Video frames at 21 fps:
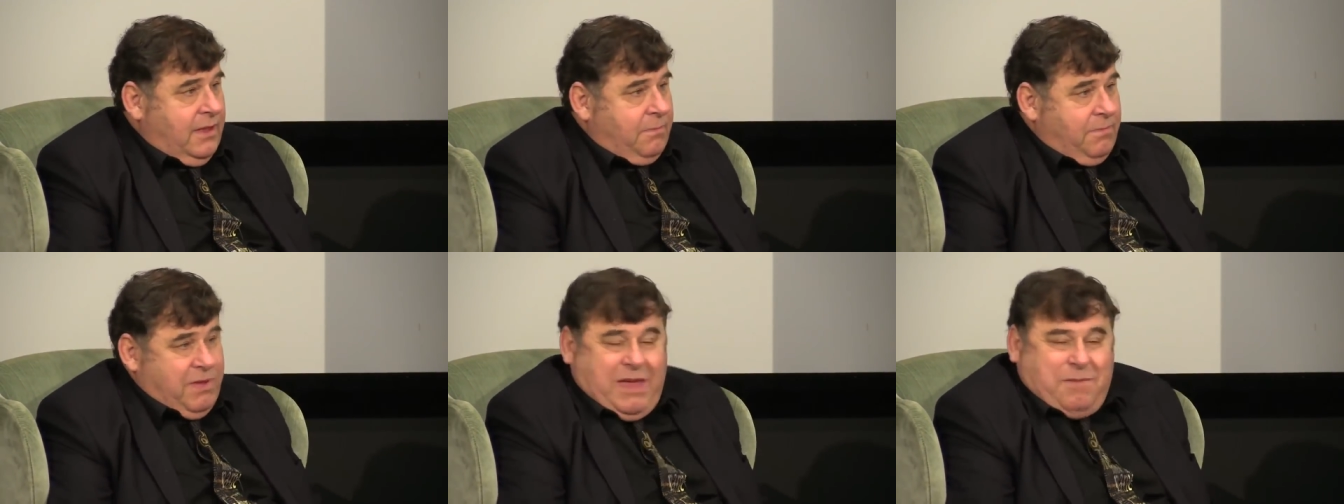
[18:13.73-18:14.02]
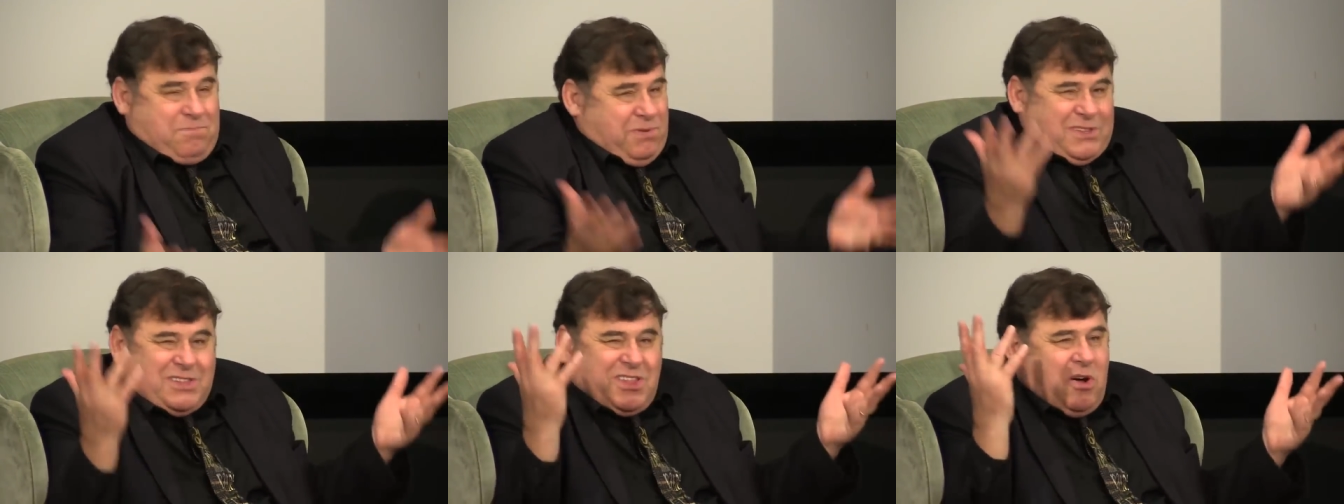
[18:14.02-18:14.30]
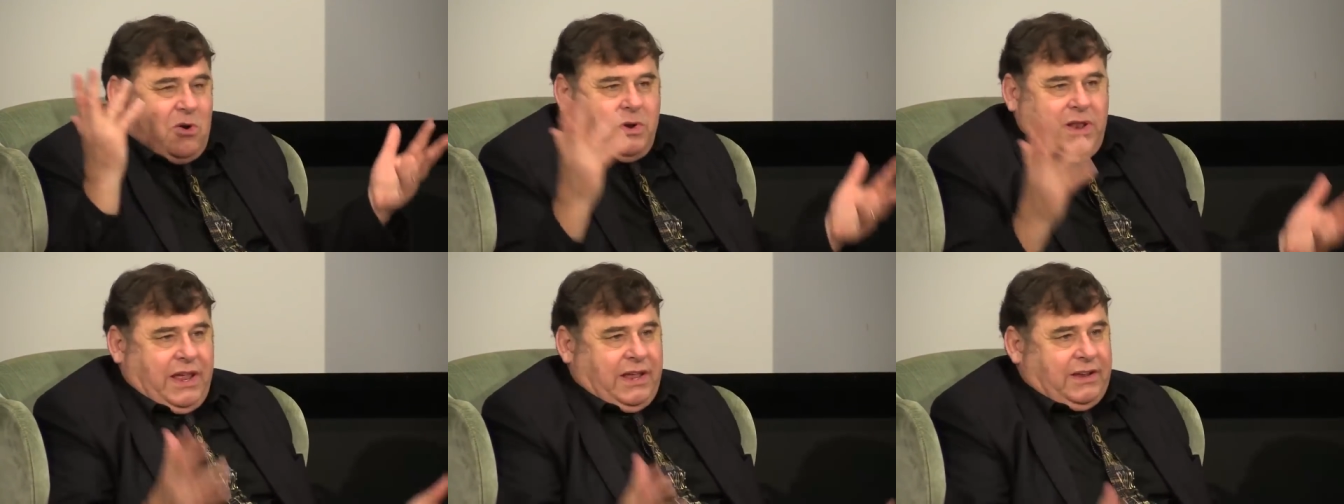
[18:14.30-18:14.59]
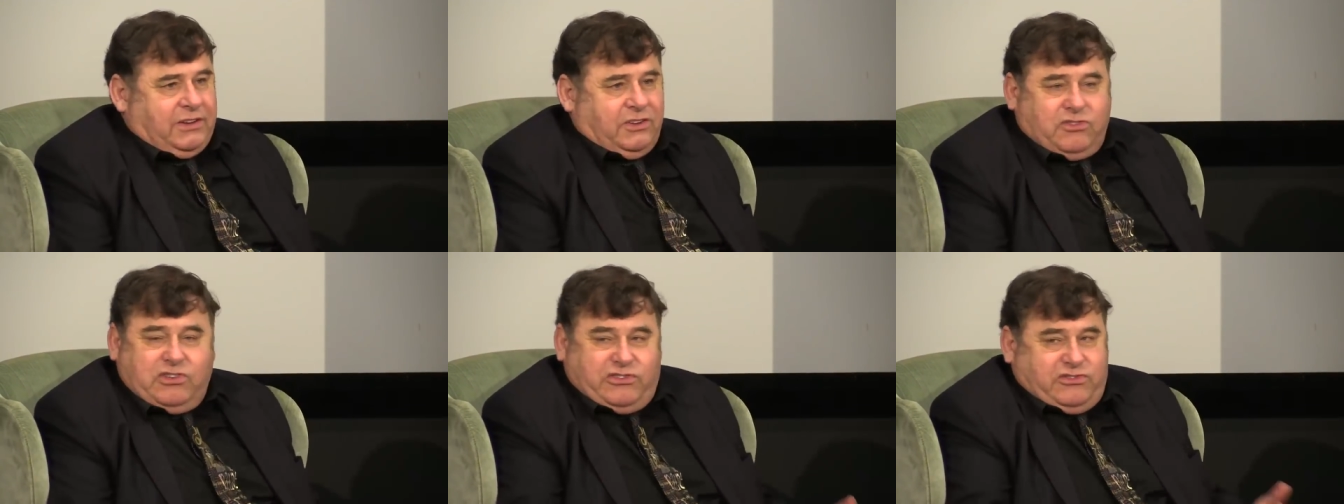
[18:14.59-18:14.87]
People know
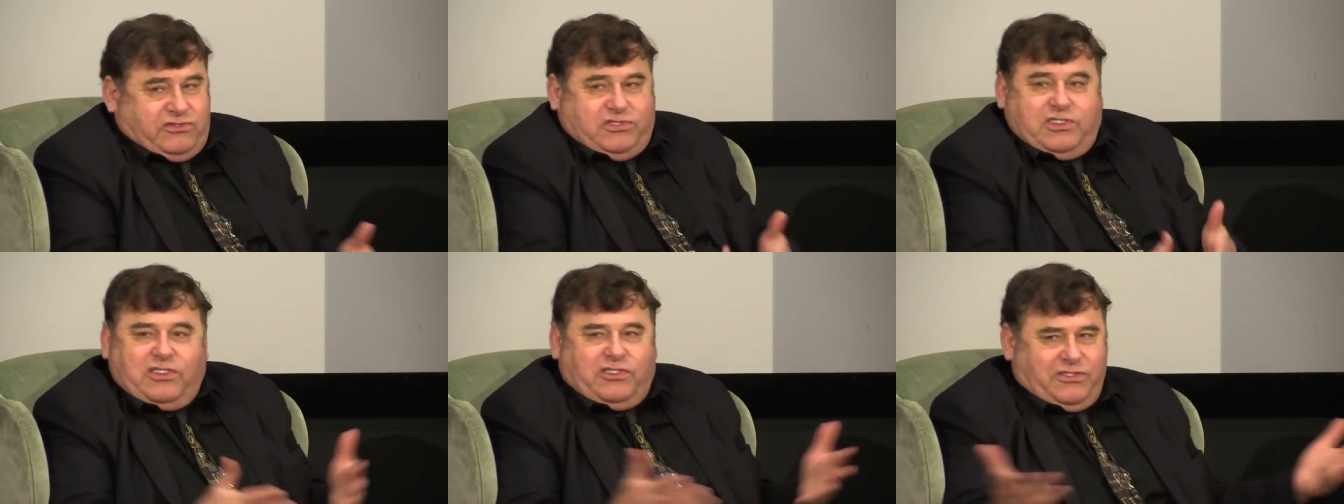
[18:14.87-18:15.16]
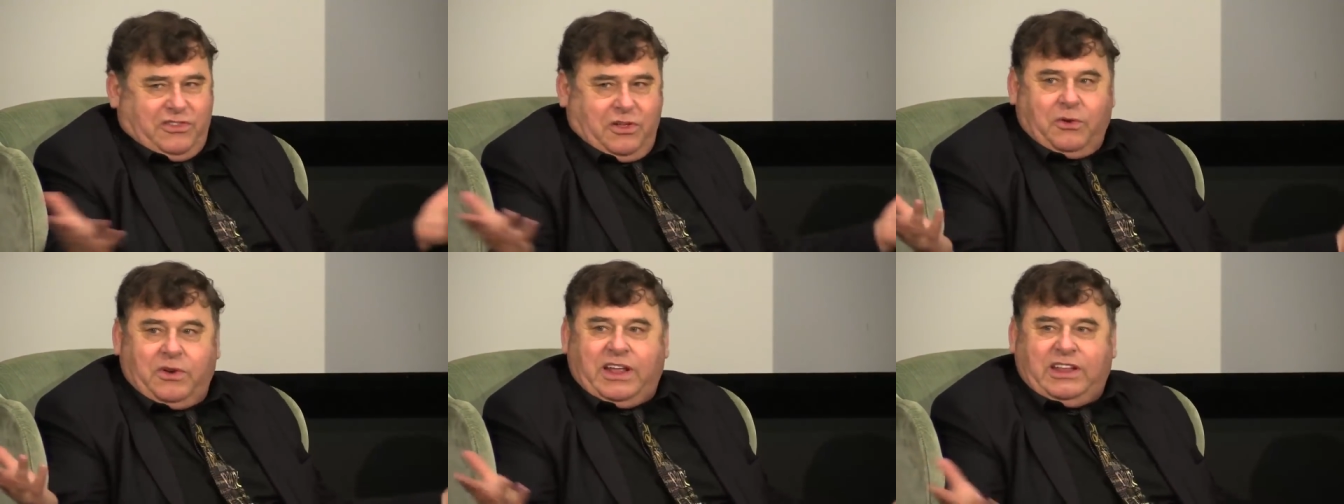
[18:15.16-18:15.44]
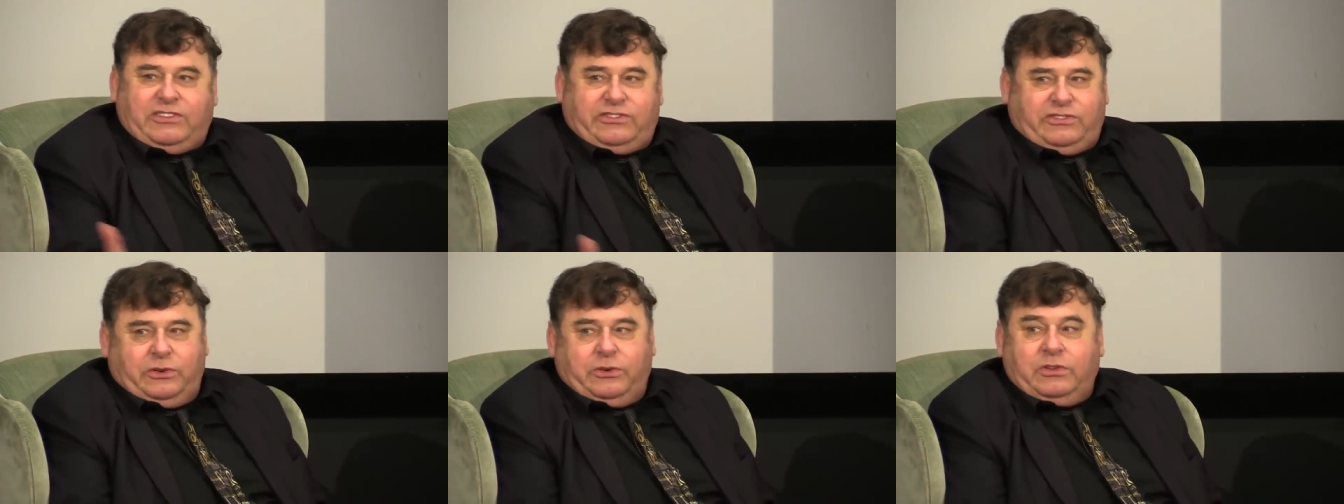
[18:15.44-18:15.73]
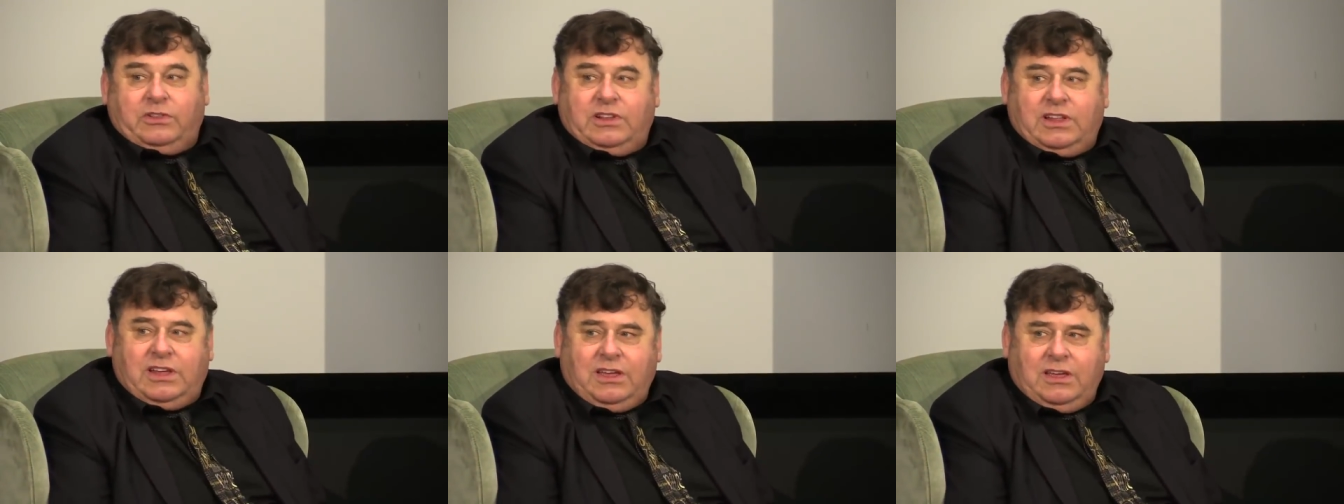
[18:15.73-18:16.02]
that. Christians know that,
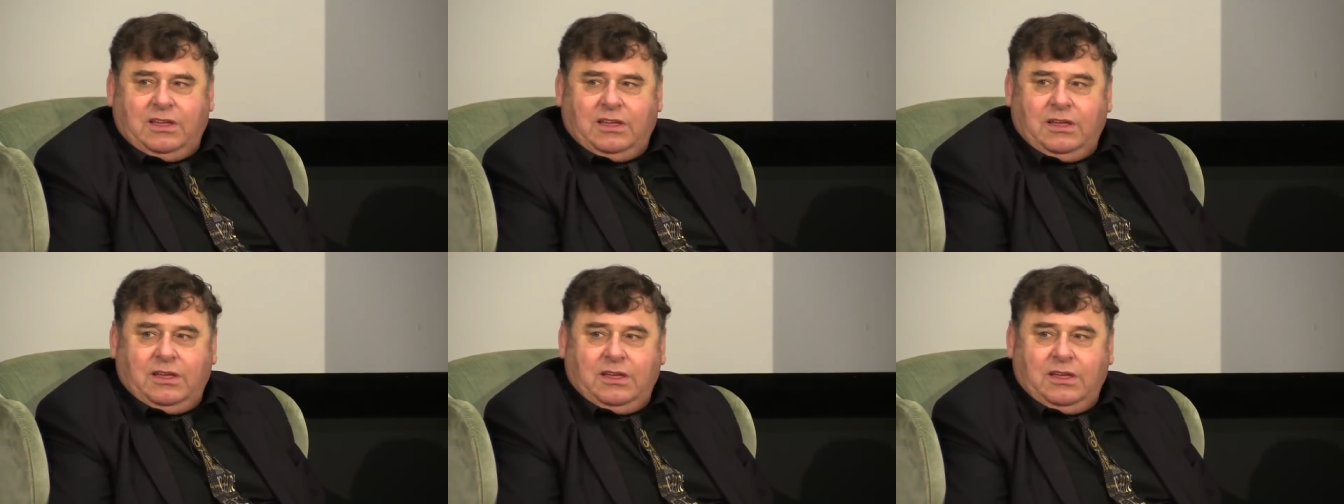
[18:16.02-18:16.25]
certainly.